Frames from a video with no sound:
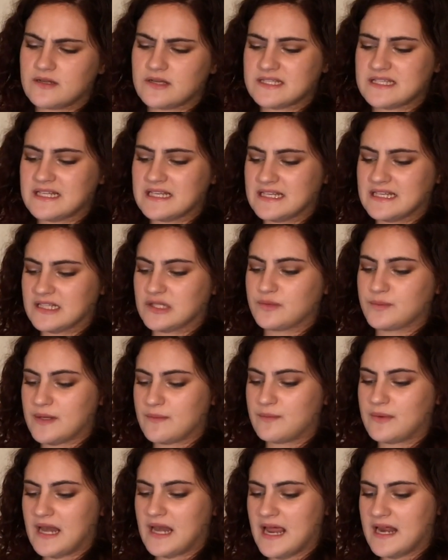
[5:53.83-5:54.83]
looks a little
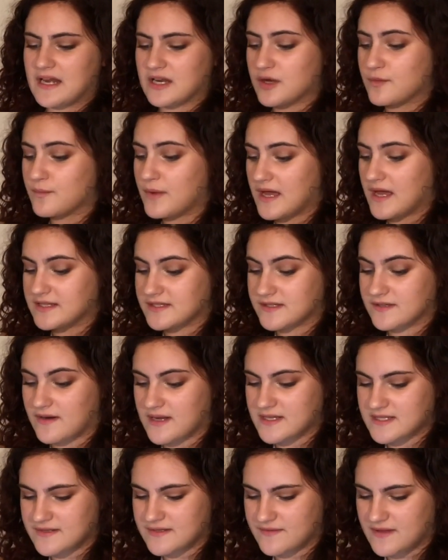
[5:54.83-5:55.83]
bit plain compared to the
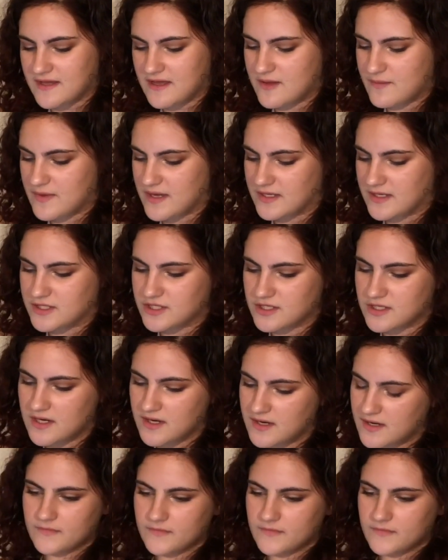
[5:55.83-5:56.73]
rest of the image.